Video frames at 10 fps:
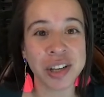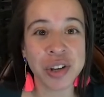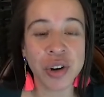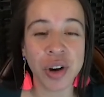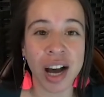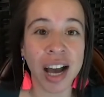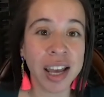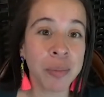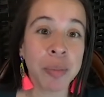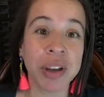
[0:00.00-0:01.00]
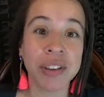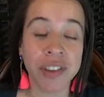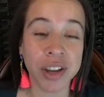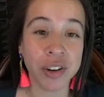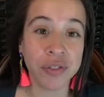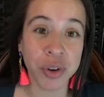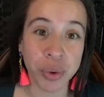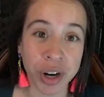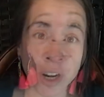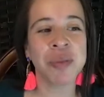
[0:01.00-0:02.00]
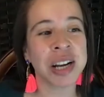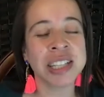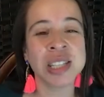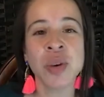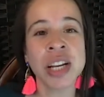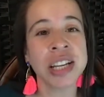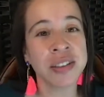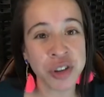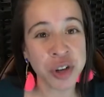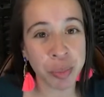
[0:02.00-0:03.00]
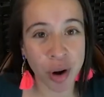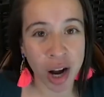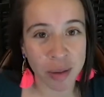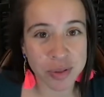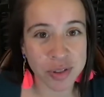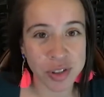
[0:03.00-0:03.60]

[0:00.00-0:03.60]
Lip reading: You know, I am a big fan of your work, but I just want to give you your props.